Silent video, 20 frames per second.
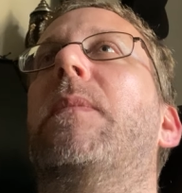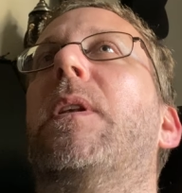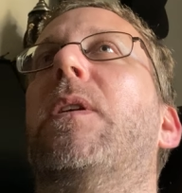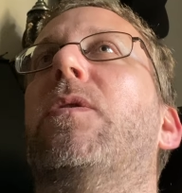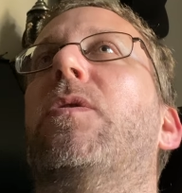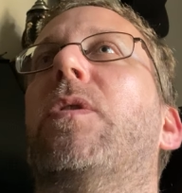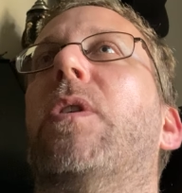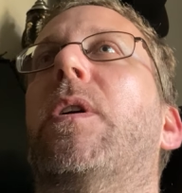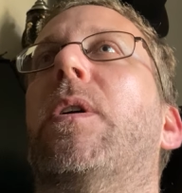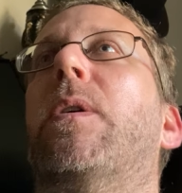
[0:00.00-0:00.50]

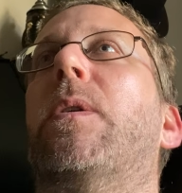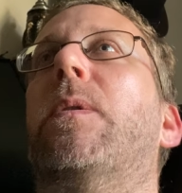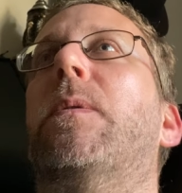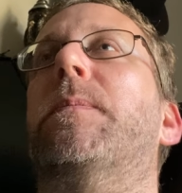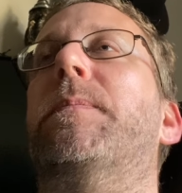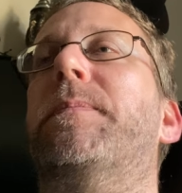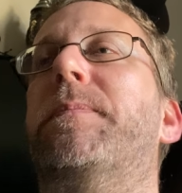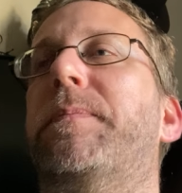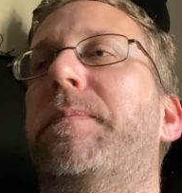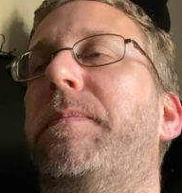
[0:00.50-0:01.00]

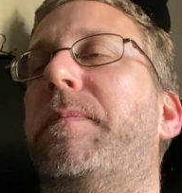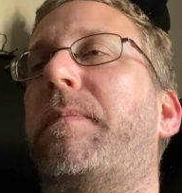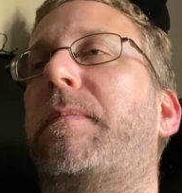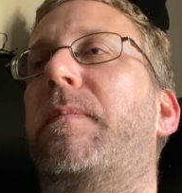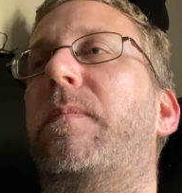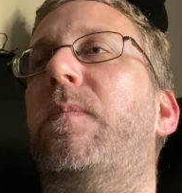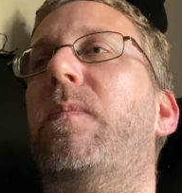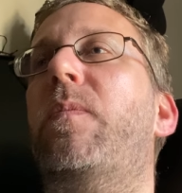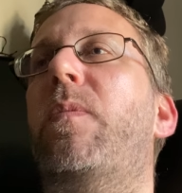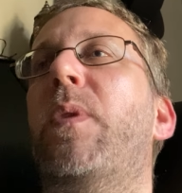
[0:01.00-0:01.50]
So,
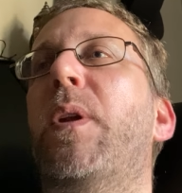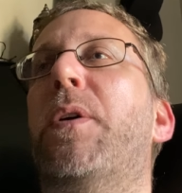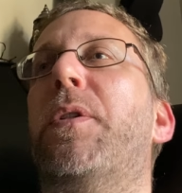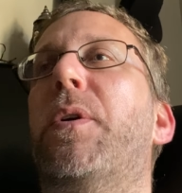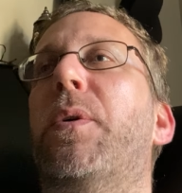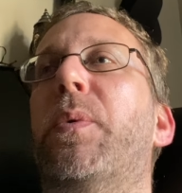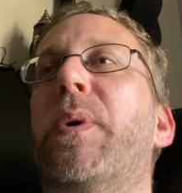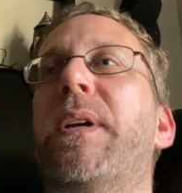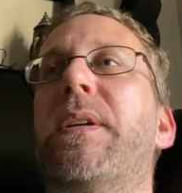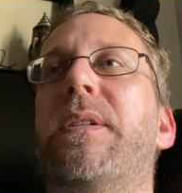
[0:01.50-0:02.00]

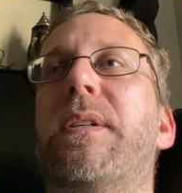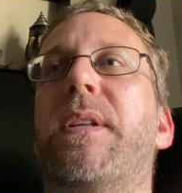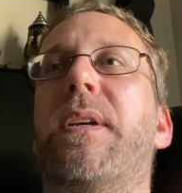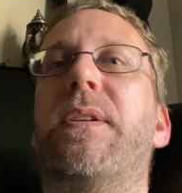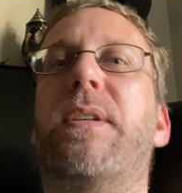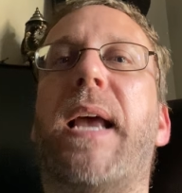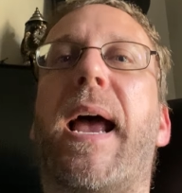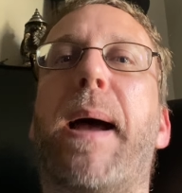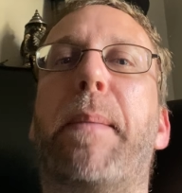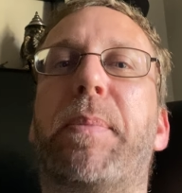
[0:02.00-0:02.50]
the reason
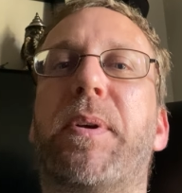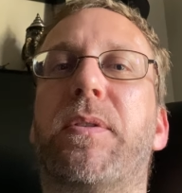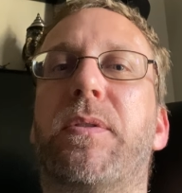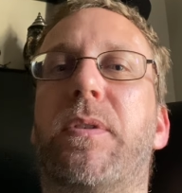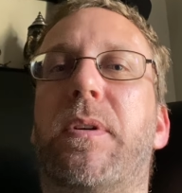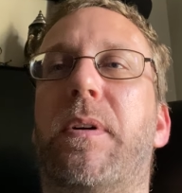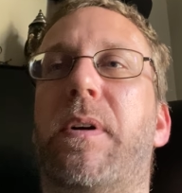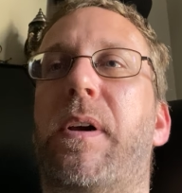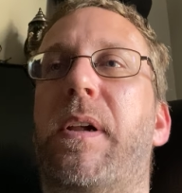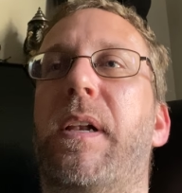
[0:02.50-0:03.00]
this happens,